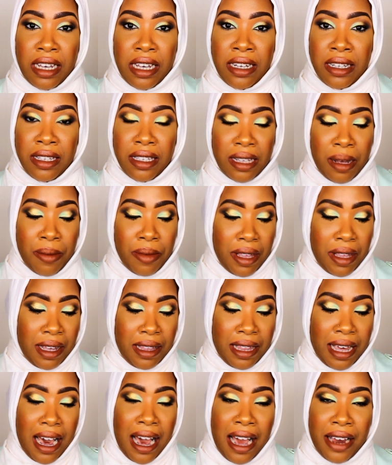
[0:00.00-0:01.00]
and
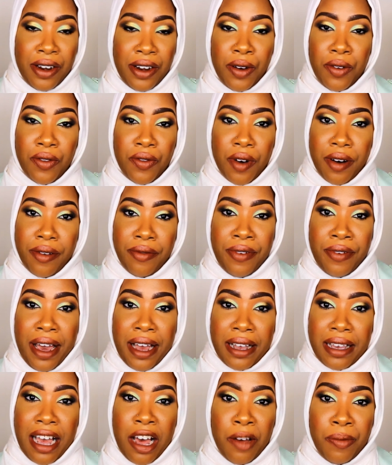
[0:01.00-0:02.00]
something that I know for a
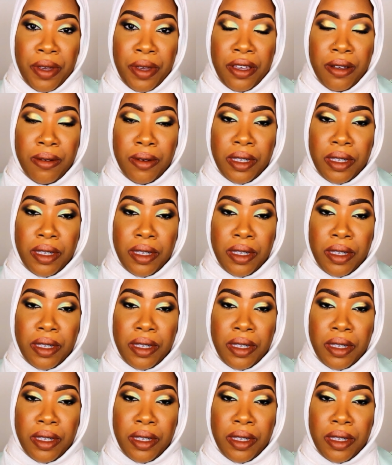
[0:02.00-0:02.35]
fact I'll be